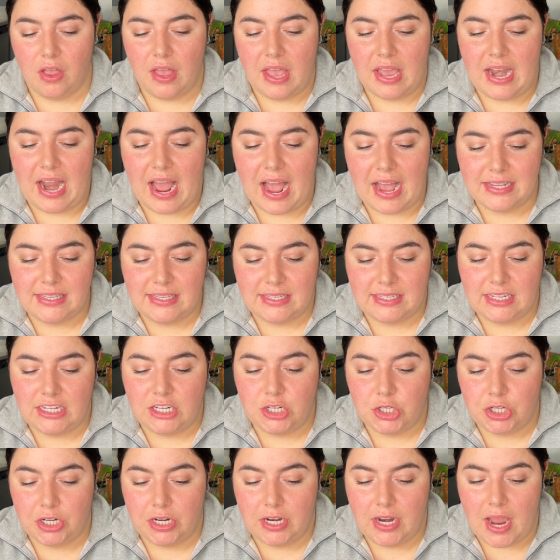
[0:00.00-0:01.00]
It has tea
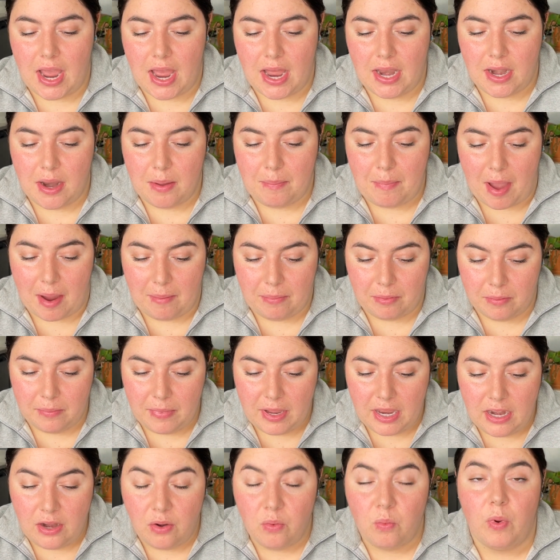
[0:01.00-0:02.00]
tree and
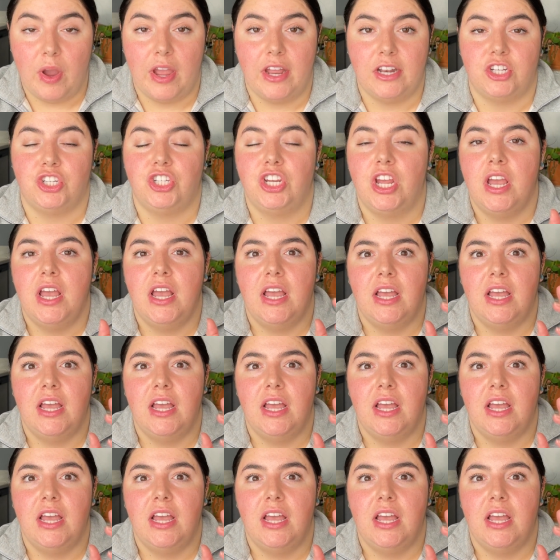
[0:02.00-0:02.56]
peppermint, which